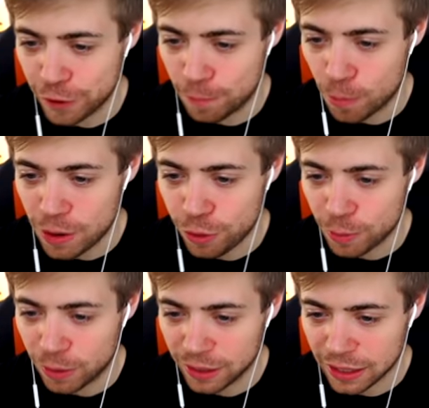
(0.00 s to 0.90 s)
for the
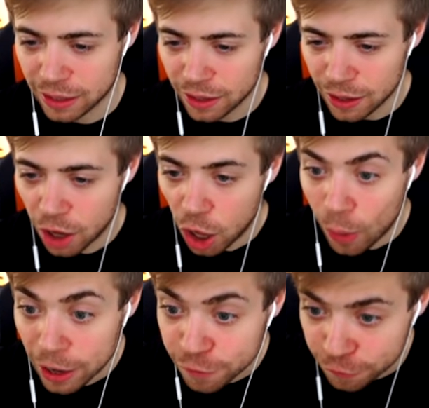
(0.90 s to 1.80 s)
Promethean ones. Oh,
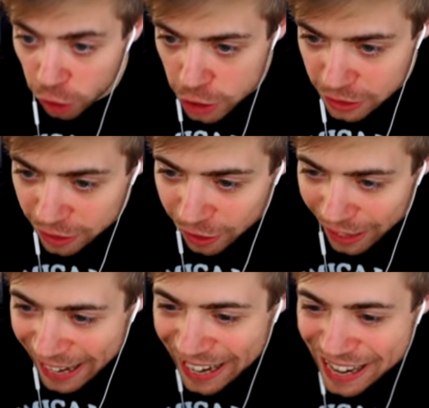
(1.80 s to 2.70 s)
and Flood!
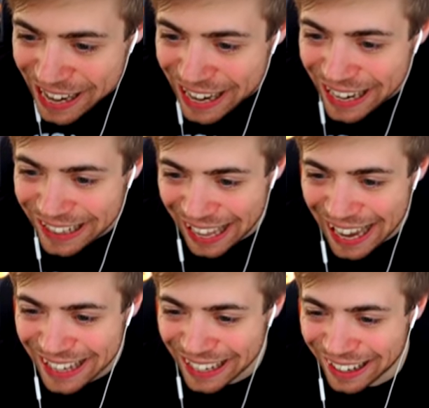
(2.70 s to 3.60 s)
Hey,
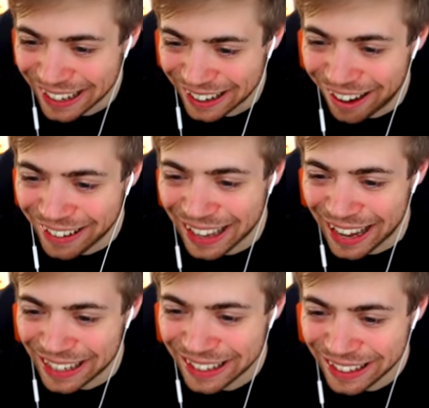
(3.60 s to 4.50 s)
there they are!
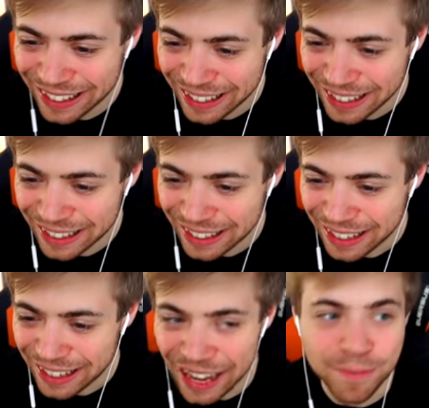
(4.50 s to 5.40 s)
Okay.
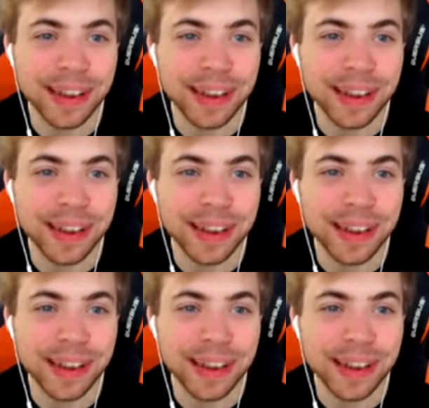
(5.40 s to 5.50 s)
It